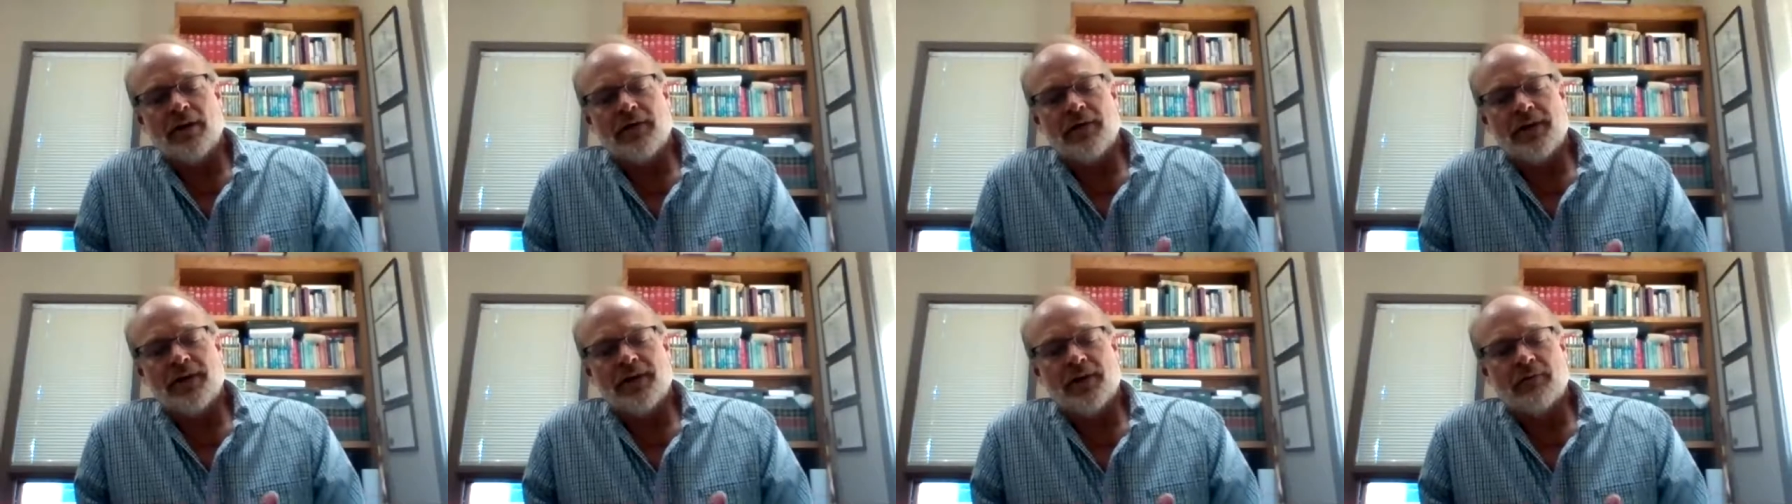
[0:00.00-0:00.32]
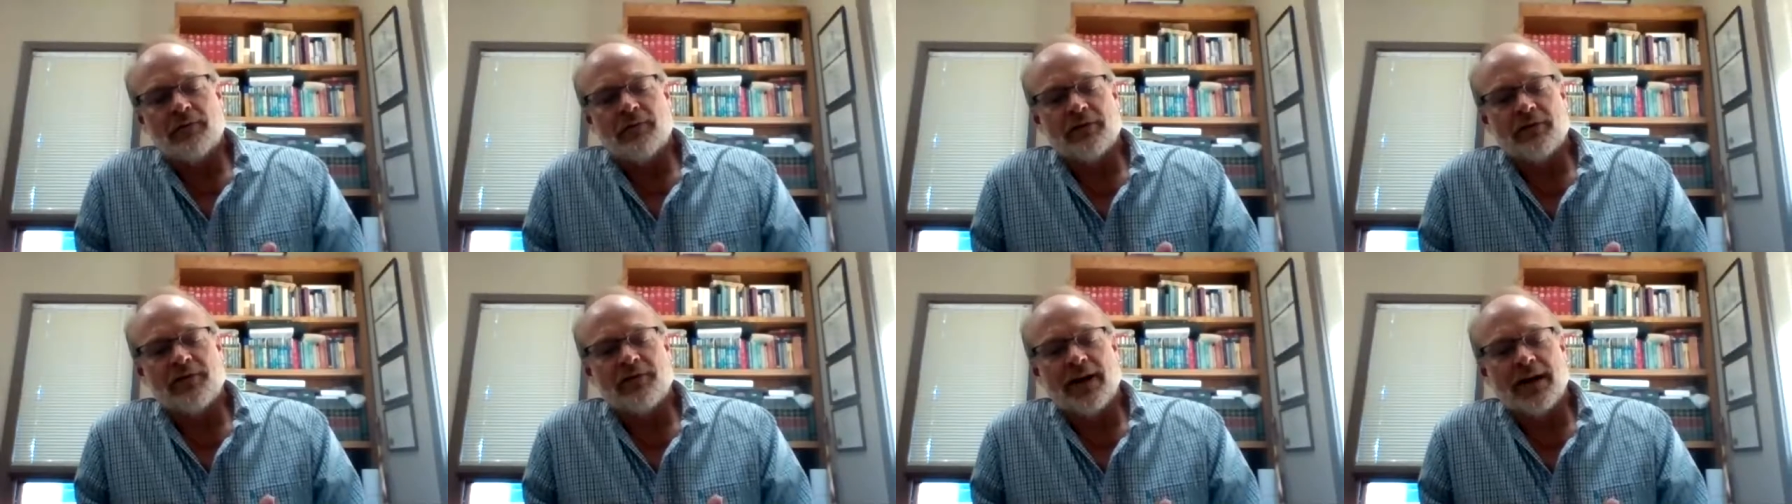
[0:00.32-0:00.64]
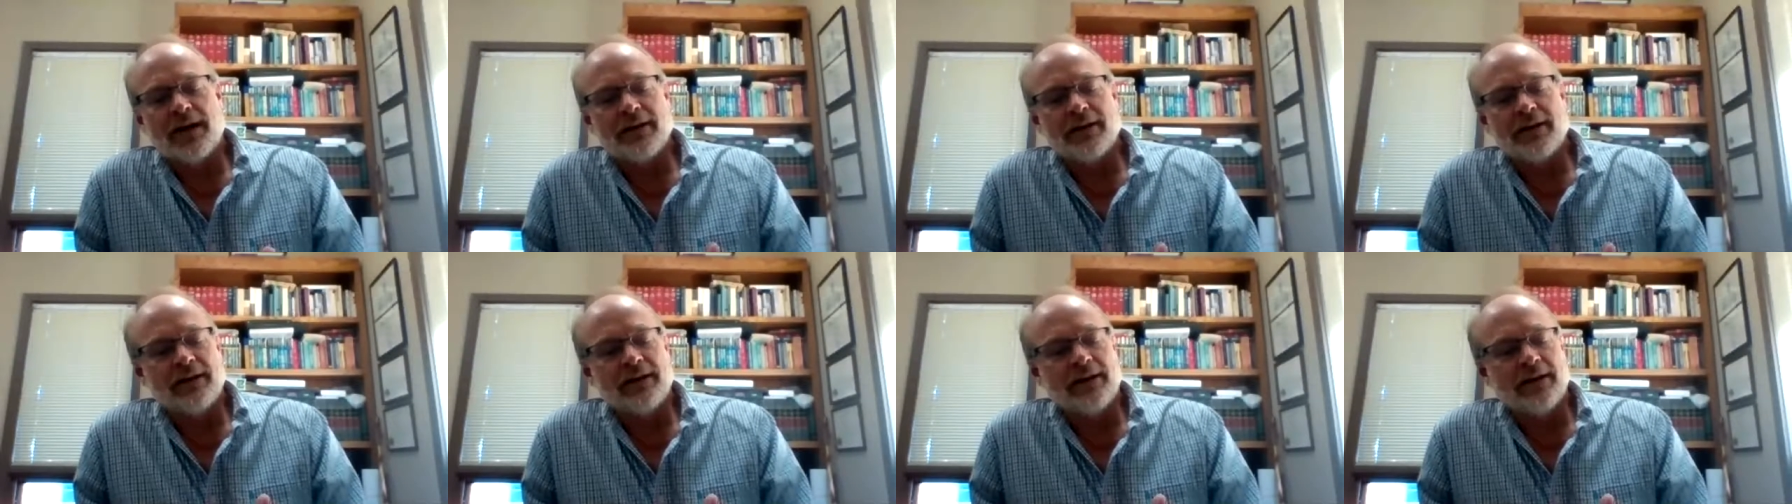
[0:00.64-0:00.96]
thing we're
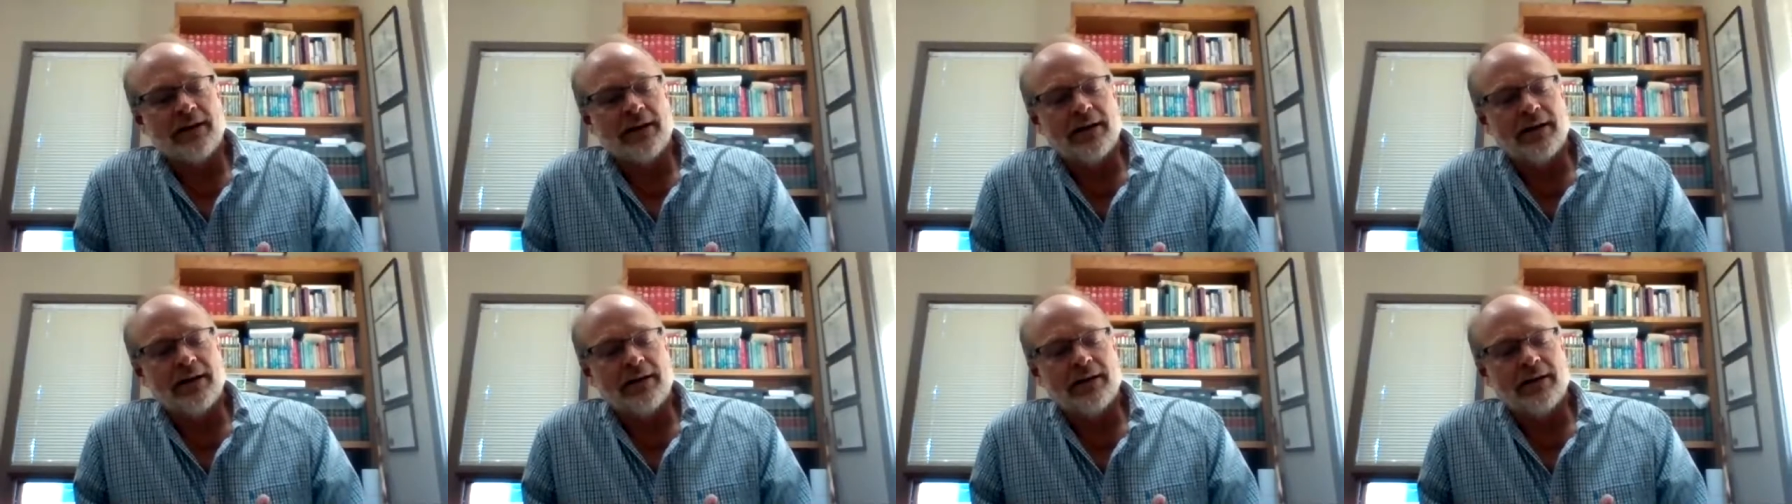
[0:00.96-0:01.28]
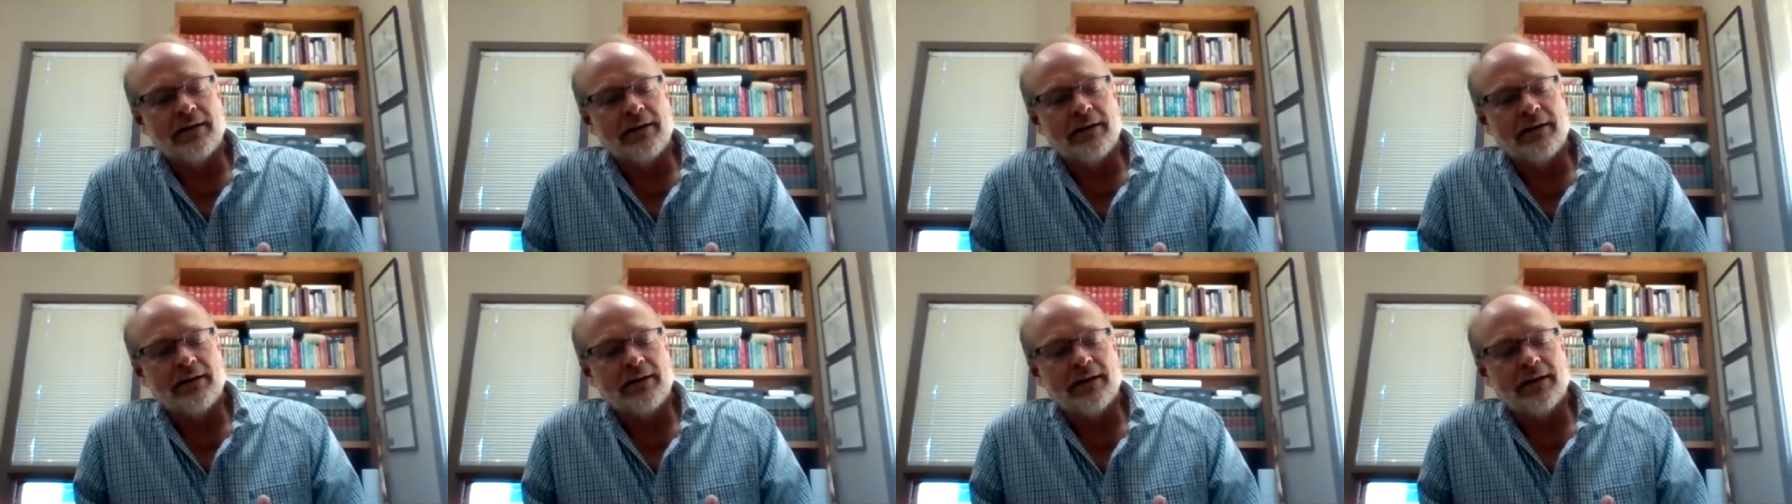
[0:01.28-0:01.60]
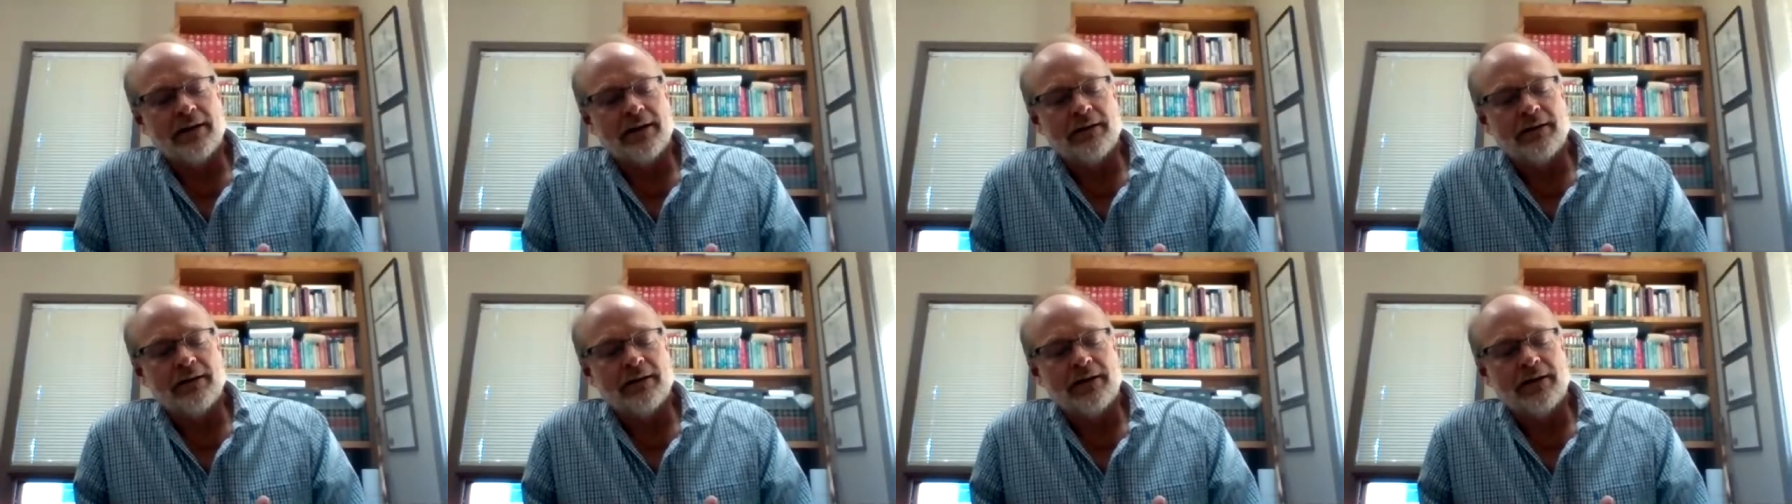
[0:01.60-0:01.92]
finding
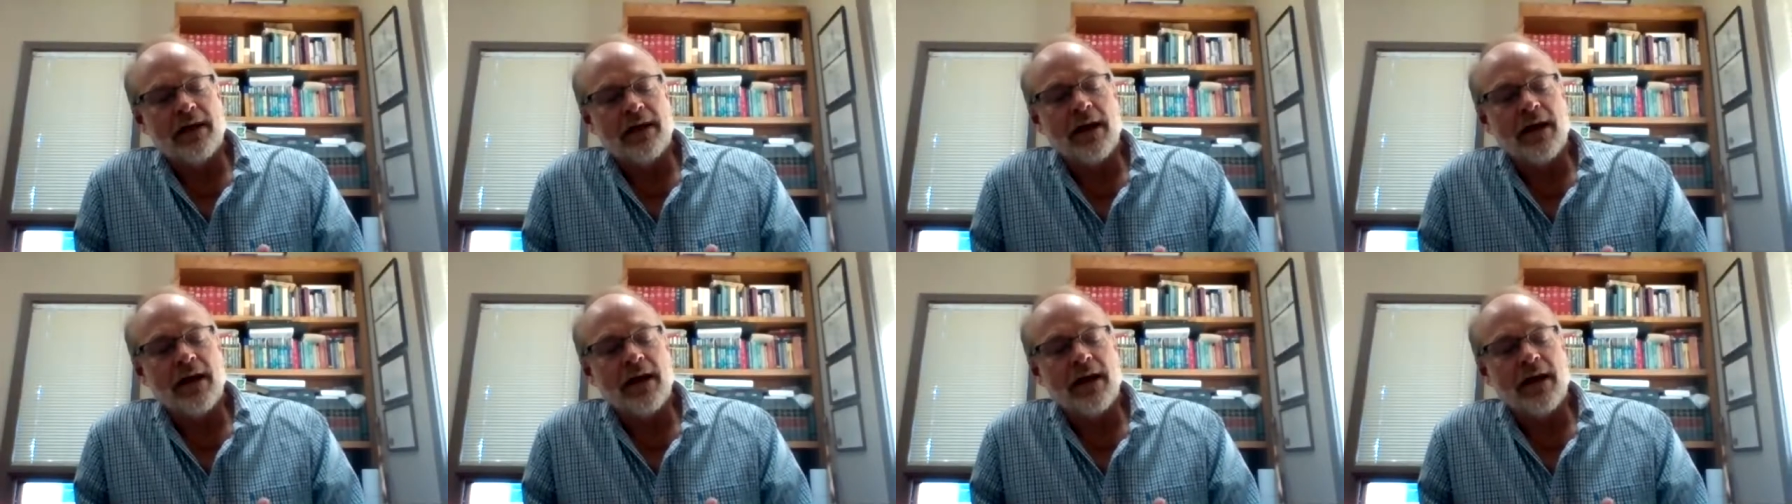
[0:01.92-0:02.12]
in